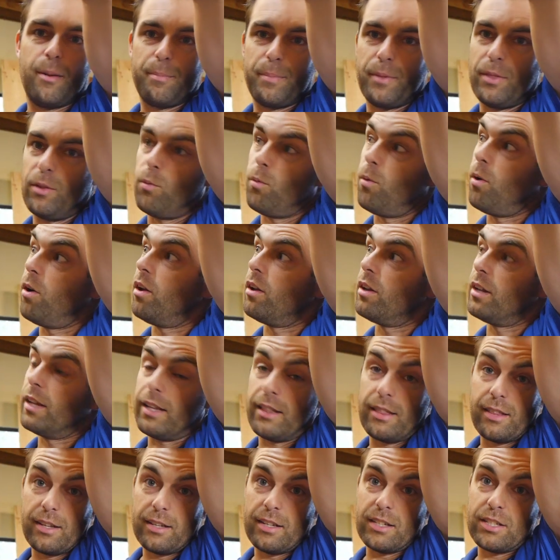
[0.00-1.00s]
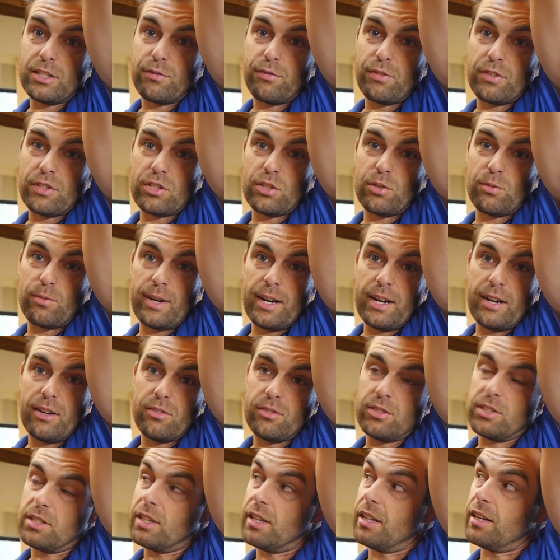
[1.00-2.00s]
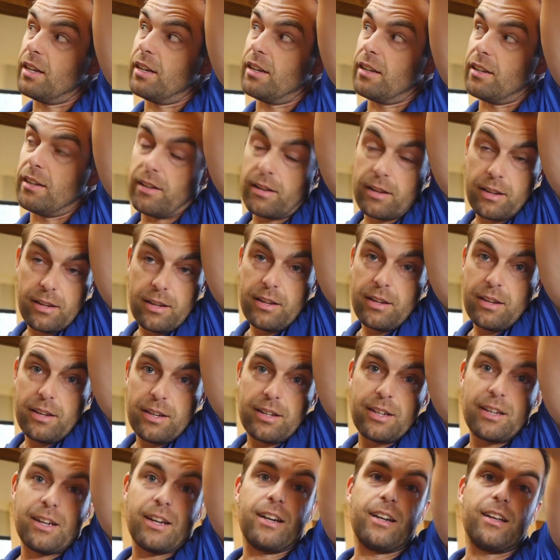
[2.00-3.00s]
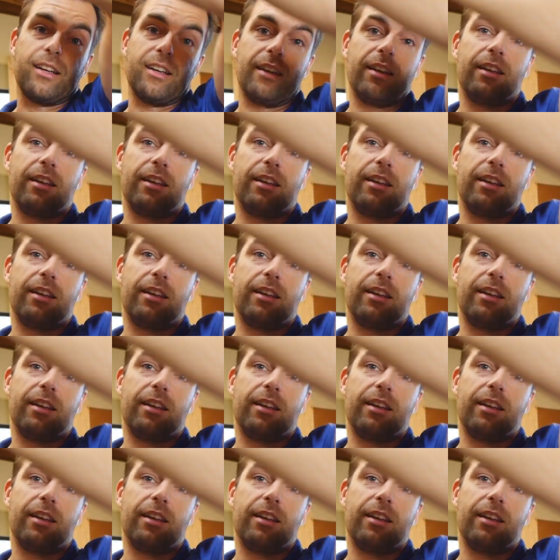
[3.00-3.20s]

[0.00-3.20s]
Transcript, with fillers: up in the wall like this for surrounds, and then I can kind of